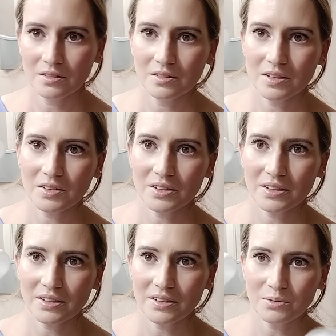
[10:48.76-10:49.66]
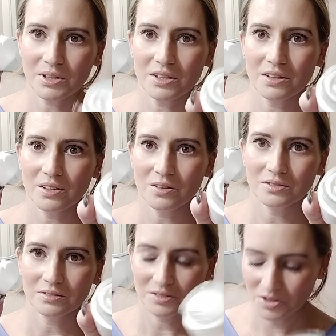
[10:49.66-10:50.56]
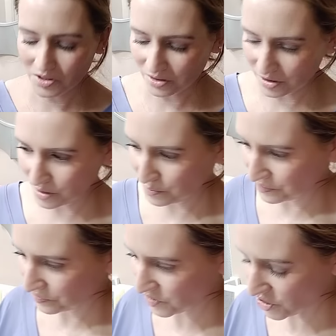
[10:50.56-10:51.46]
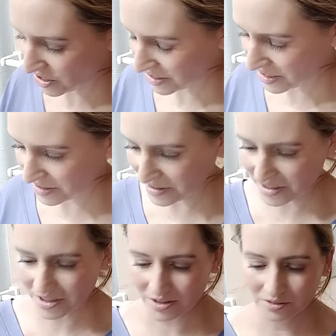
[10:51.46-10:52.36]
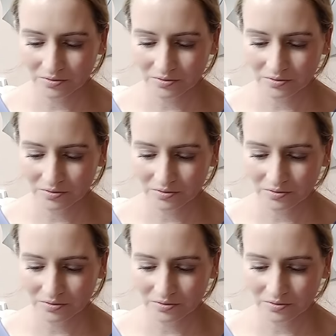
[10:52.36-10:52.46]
Okay, there we go. Took a little chunk out of there.